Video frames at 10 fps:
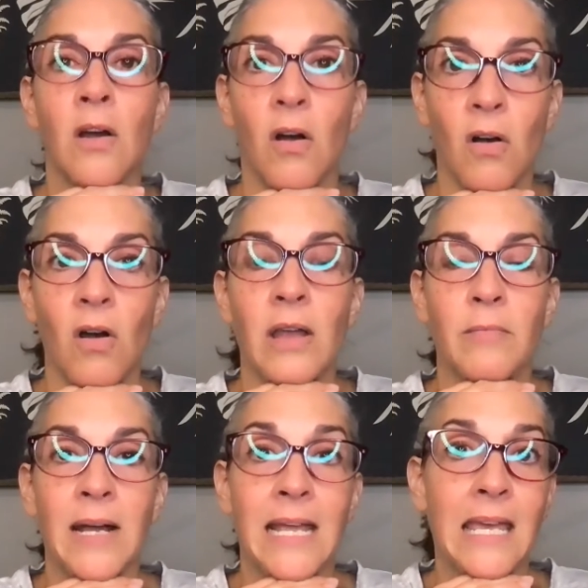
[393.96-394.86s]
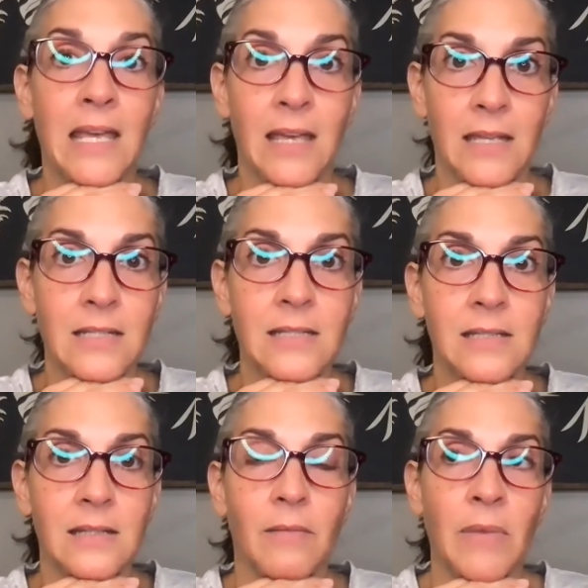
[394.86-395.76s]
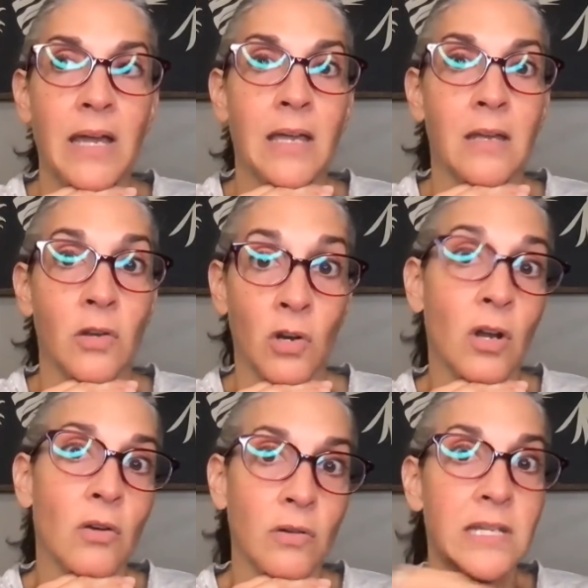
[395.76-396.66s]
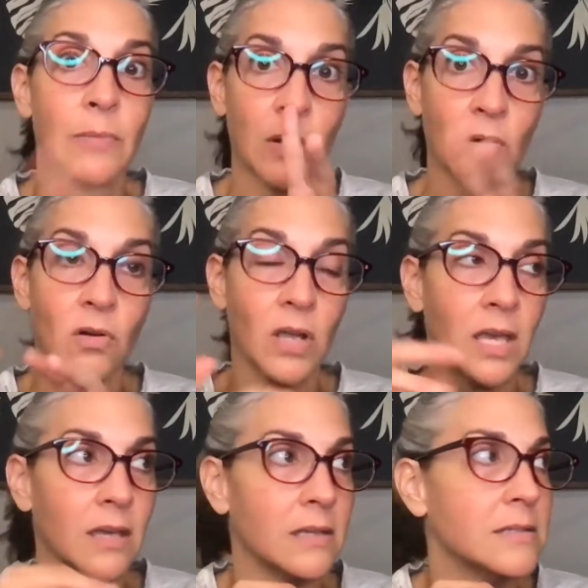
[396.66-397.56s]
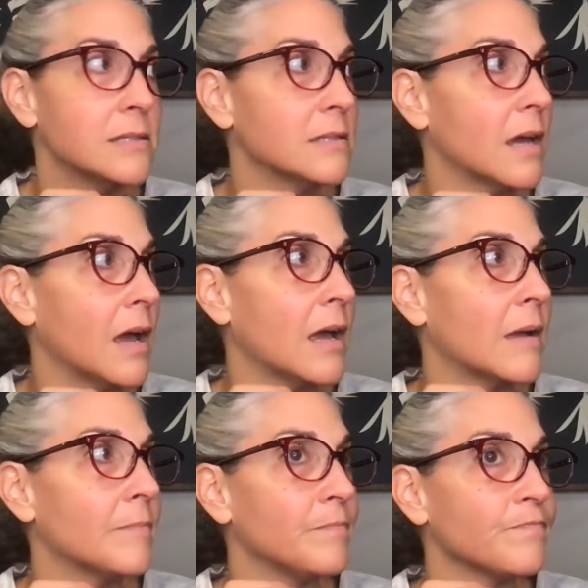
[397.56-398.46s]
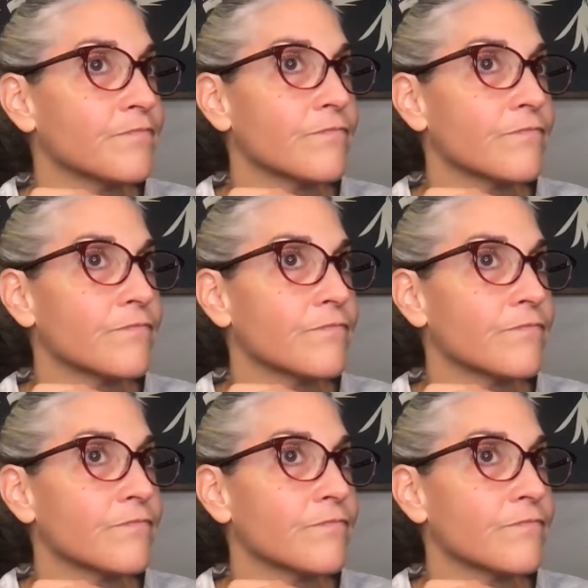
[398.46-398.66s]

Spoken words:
on my kids, my neurotypical kids, that